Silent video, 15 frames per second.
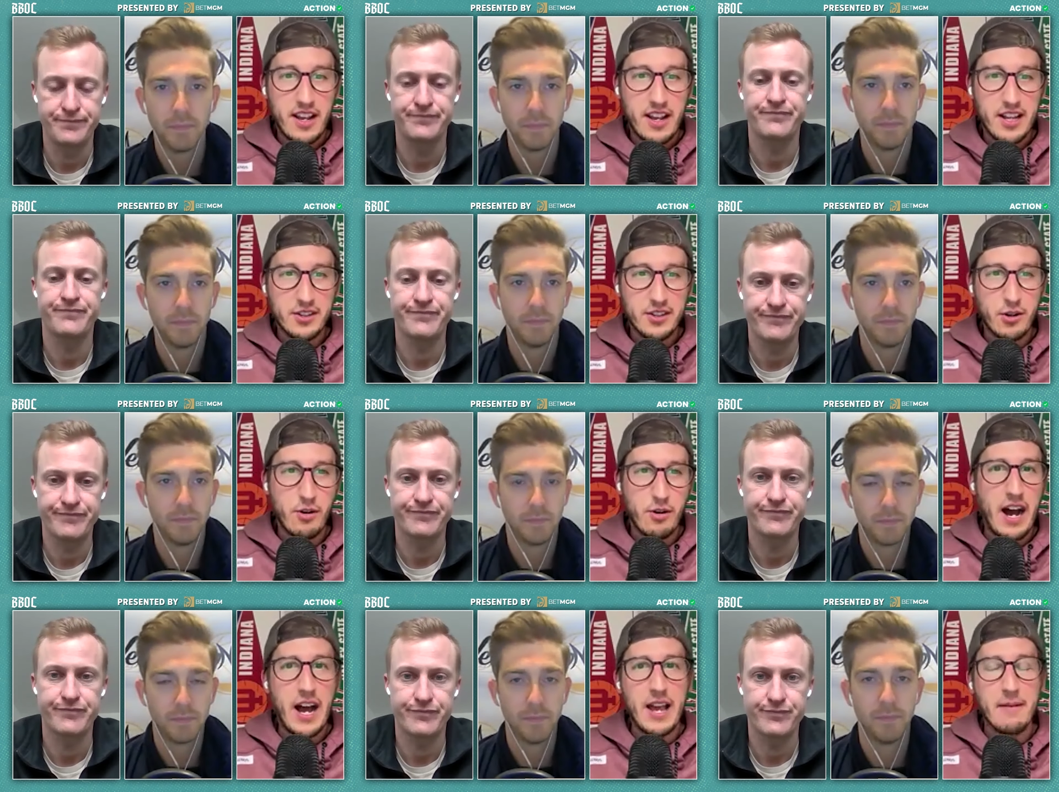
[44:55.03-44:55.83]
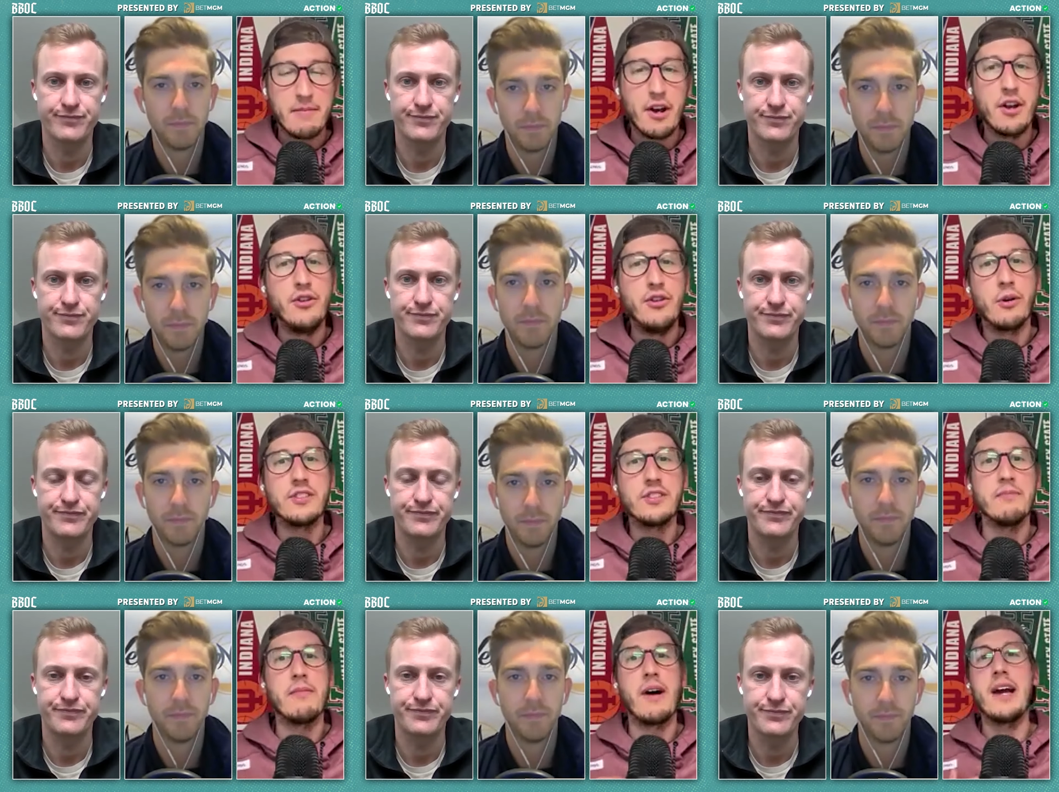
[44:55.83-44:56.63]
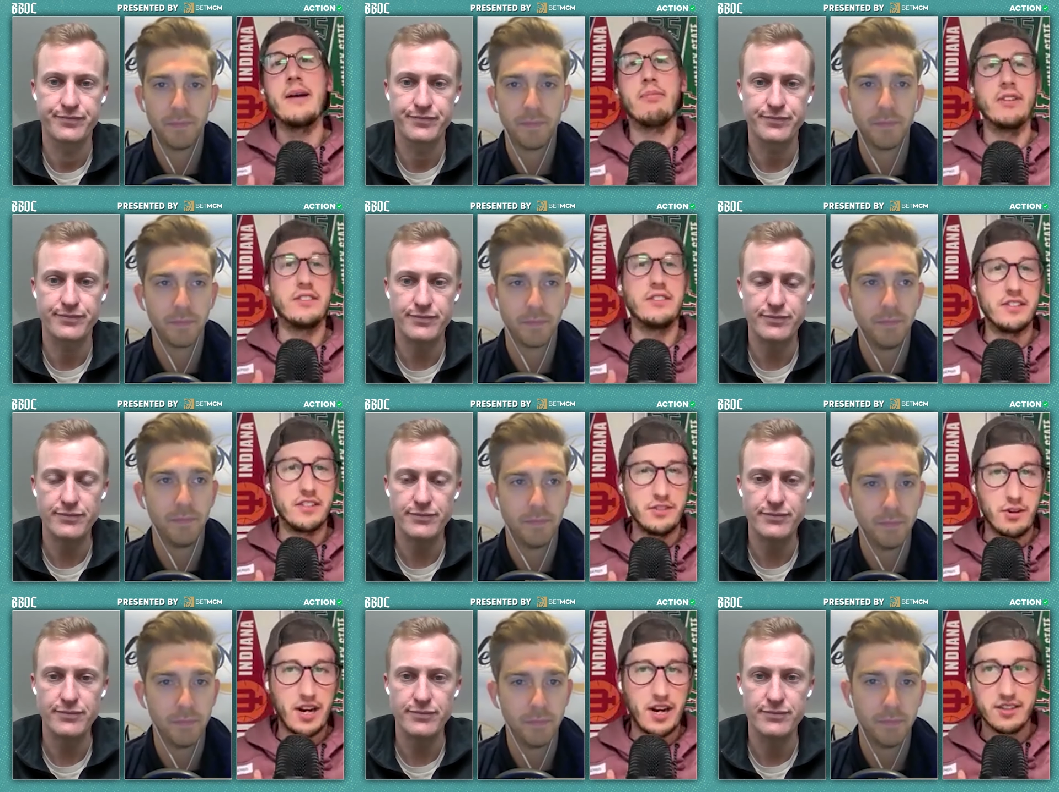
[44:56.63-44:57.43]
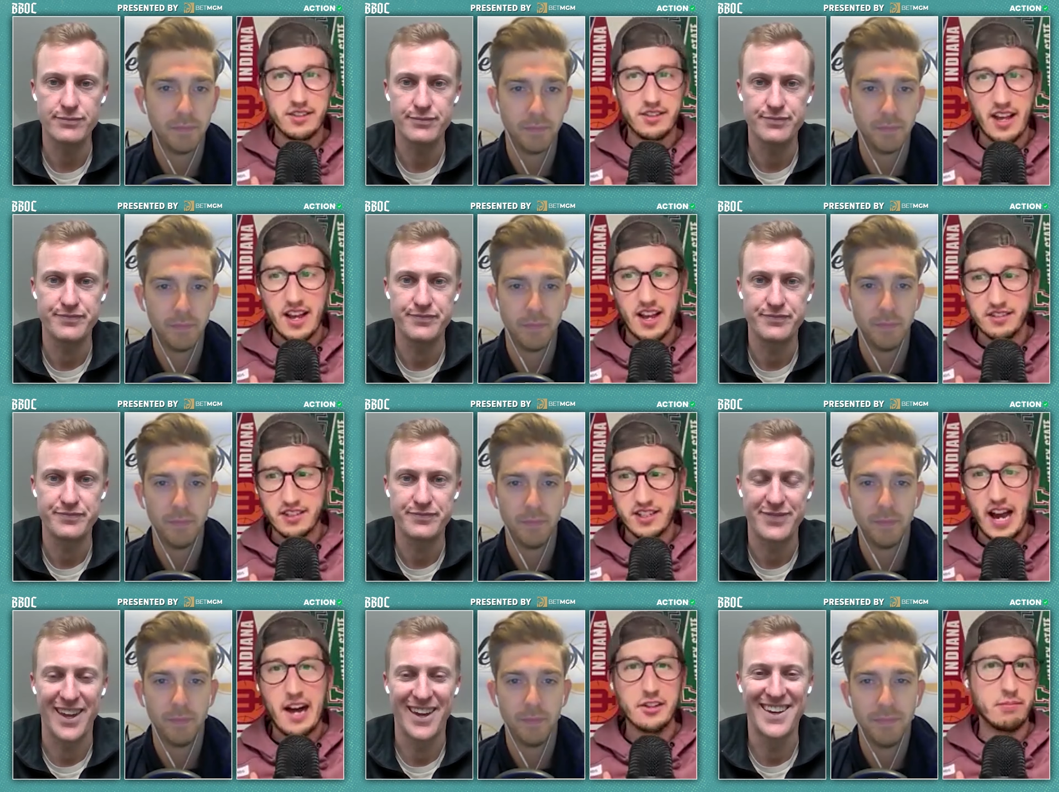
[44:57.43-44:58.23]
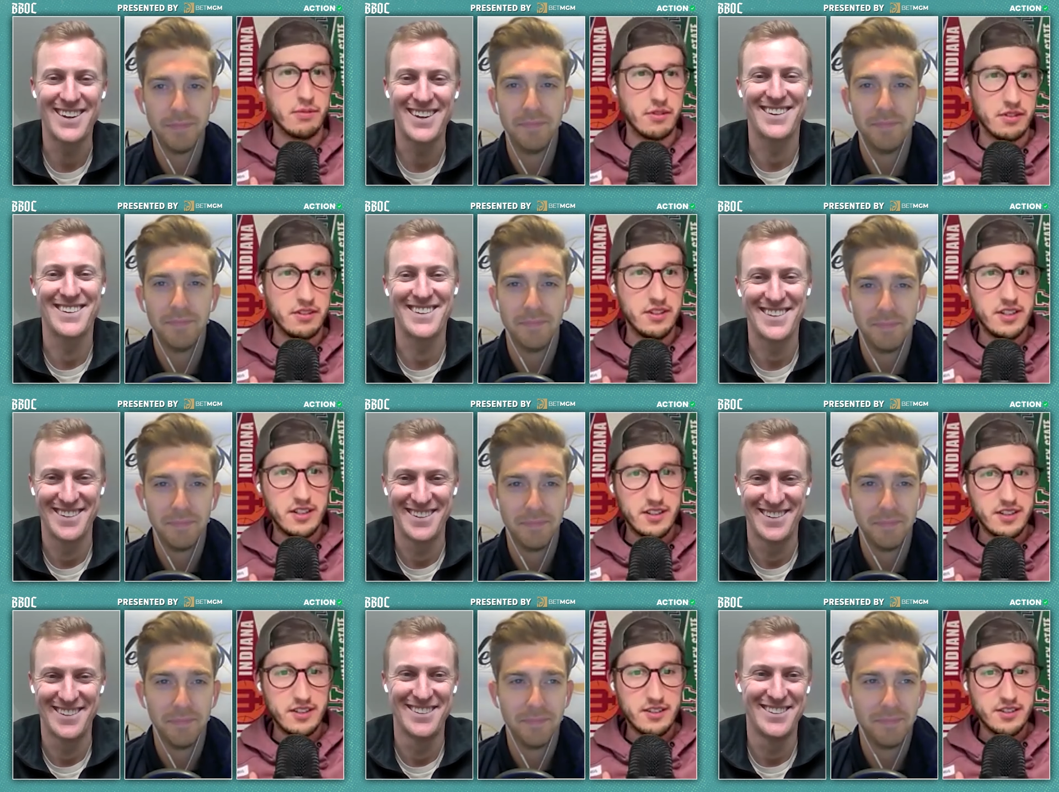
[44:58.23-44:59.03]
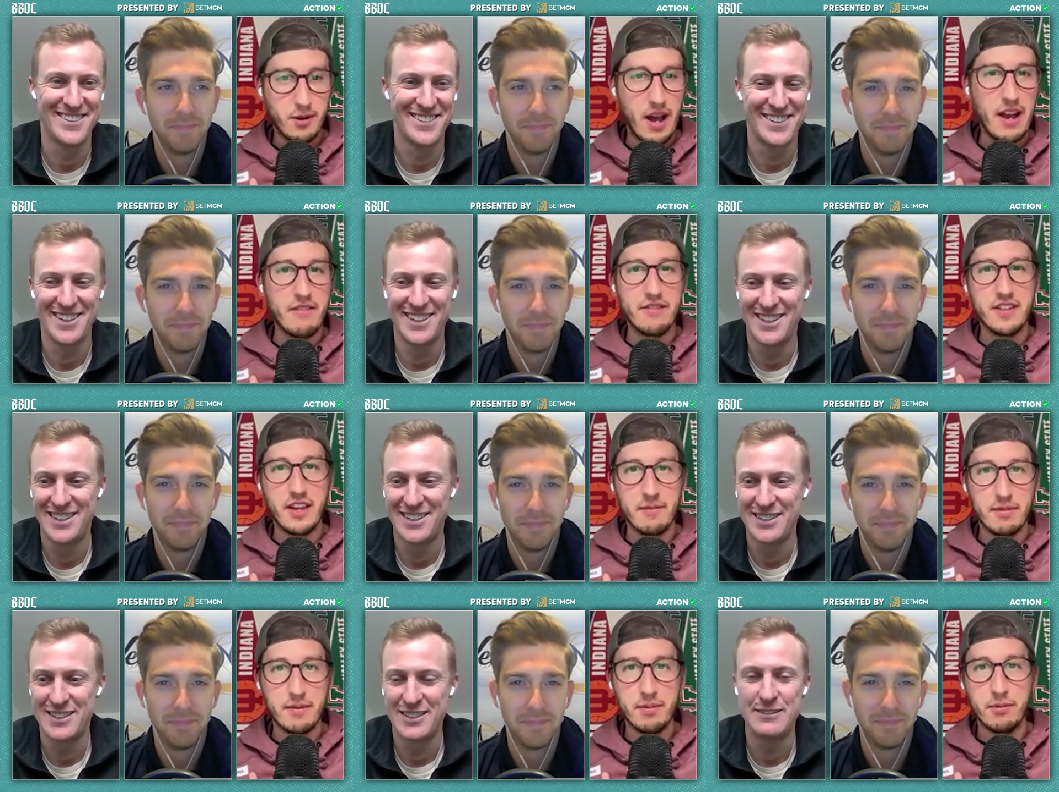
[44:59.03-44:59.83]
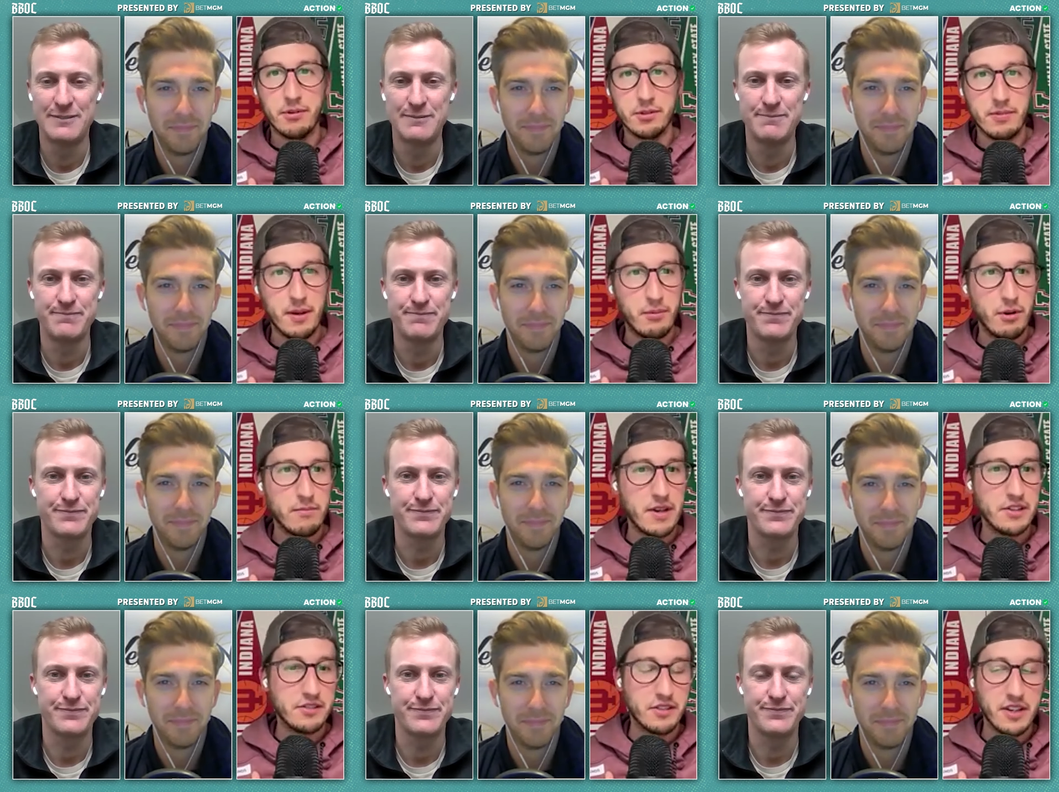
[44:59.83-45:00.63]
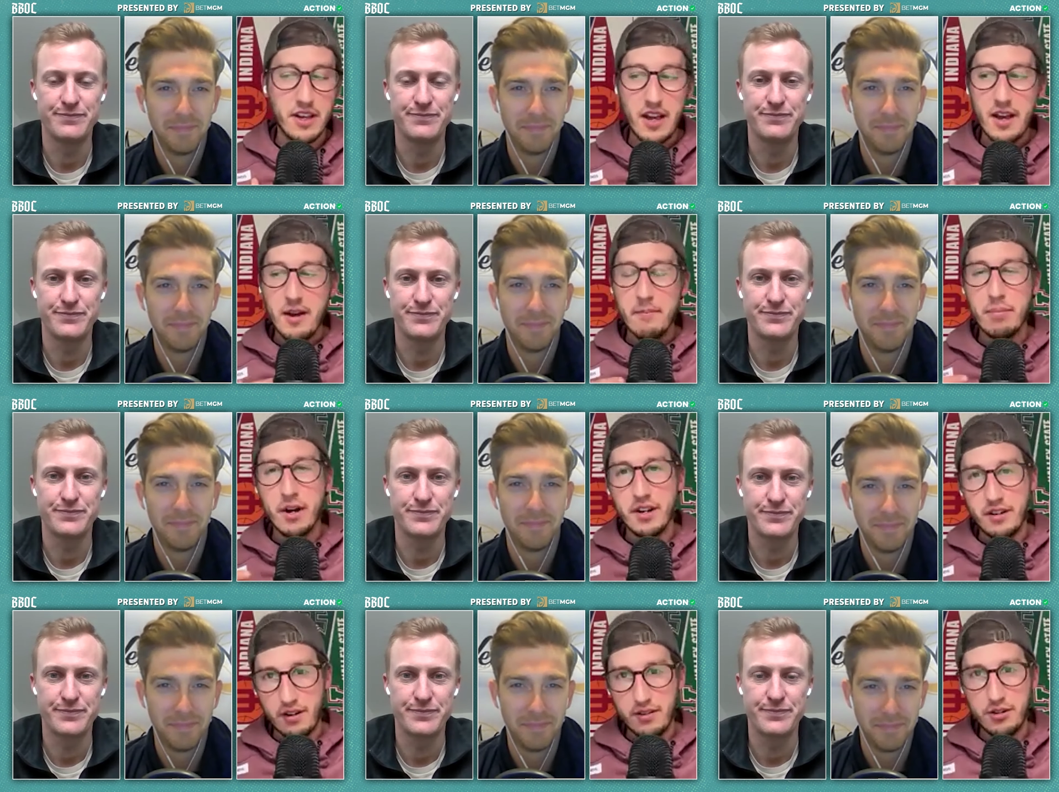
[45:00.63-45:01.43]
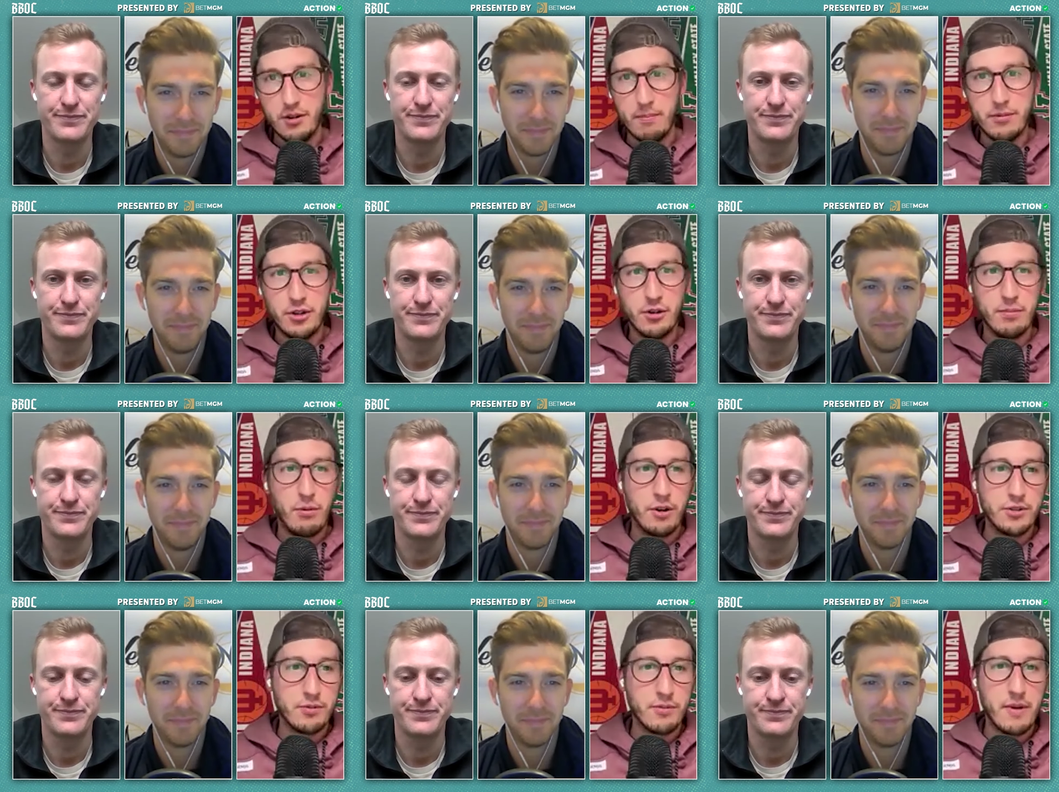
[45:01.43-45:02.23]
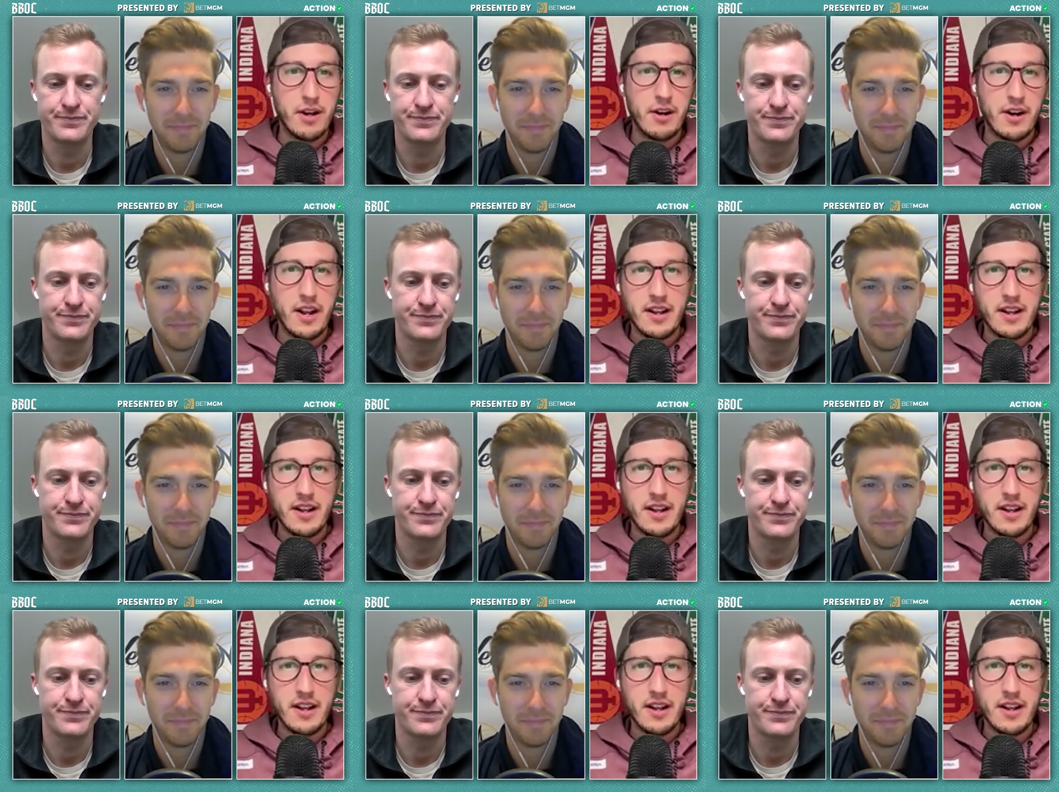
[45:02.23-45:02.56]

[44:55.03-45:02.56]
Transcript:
Speaker 1: and so I'm anointing my preseason ratings as gospel so F the AP pool is my point basically. But your your points were better, and I,